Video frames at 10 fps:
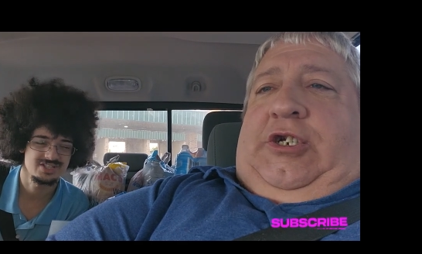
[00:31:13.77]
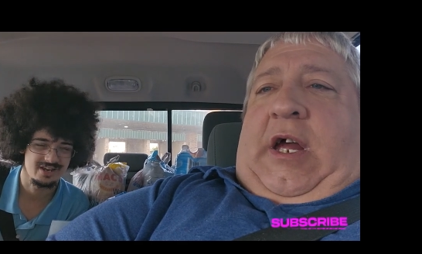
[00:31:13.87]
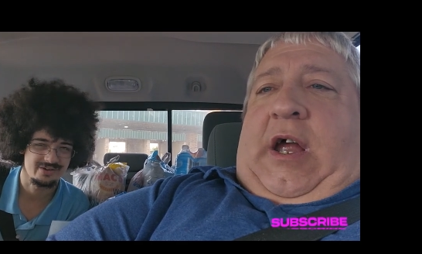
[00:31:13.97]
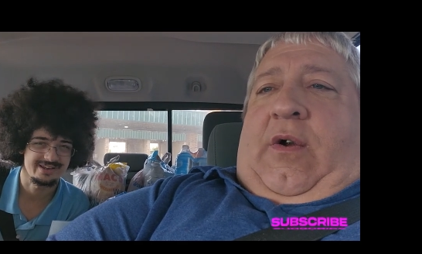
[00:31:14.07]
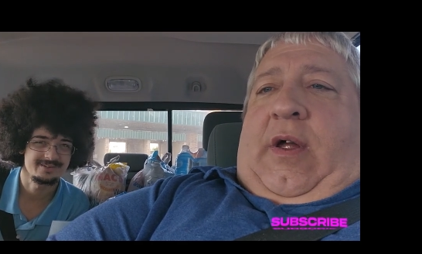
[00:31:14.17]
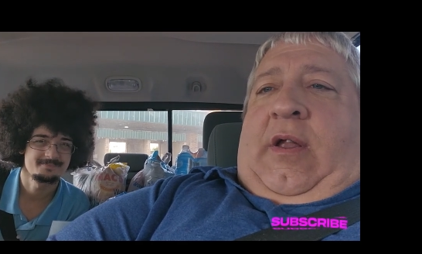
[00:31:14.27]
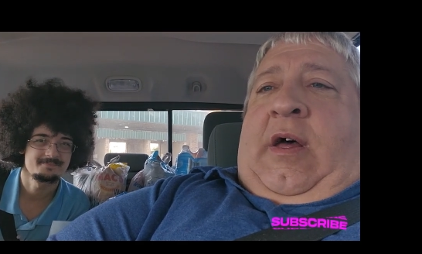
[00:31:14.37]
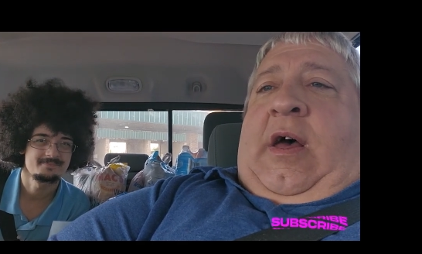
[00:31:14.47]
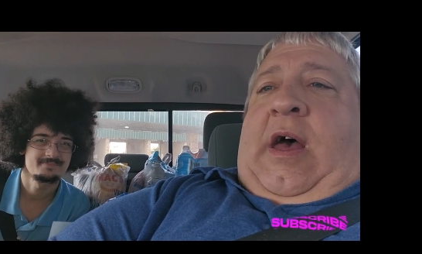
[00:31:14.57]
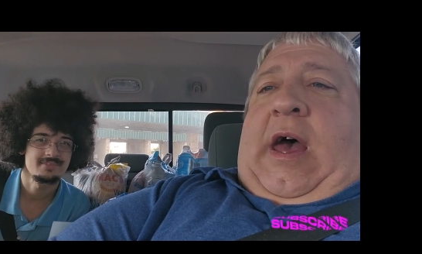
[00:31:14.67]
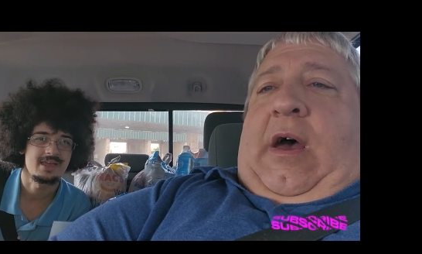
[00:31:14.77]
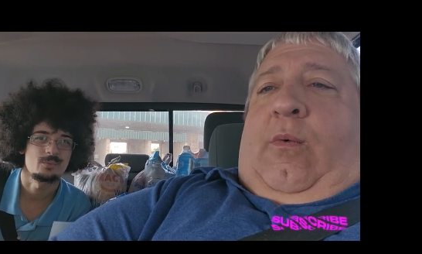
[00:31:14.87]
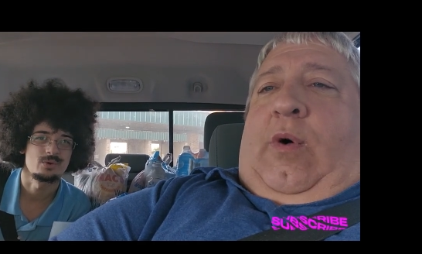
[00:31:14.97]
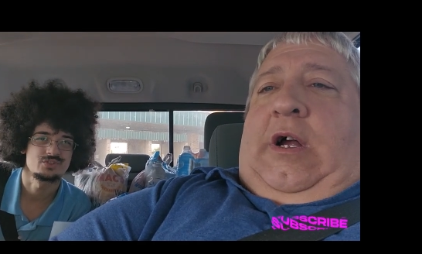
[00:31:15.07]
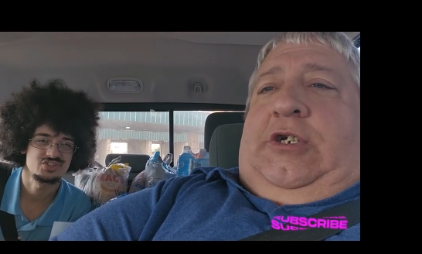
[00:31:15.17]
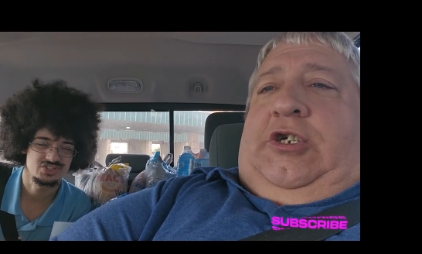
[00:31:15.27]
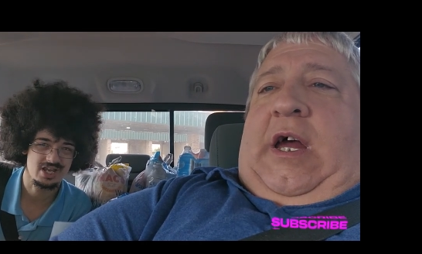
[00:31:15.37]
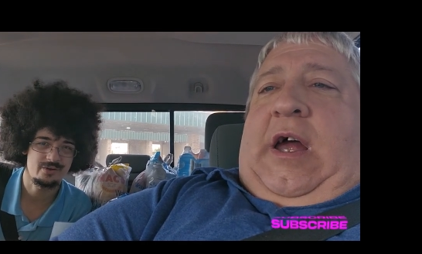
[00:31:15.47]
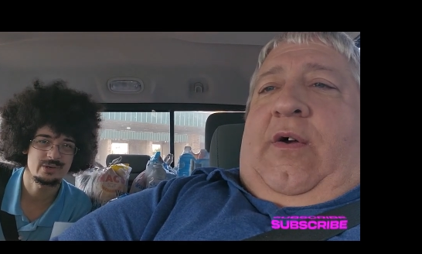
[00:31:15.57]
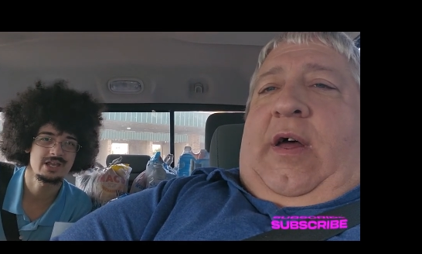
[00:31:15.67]
Speaker 1: sharing. And we're
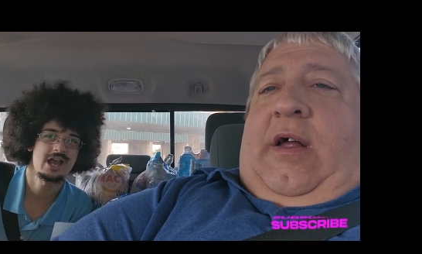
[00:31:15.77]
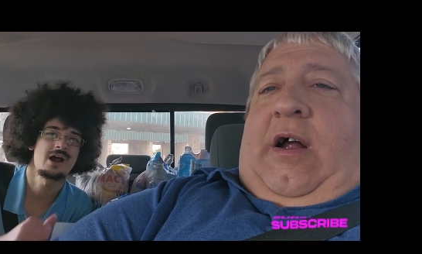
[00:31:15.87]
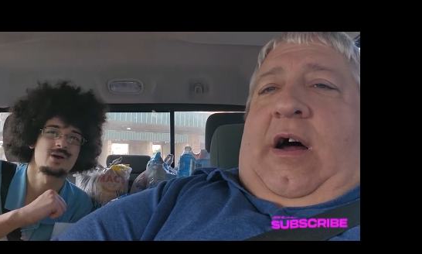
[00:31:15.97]
sharing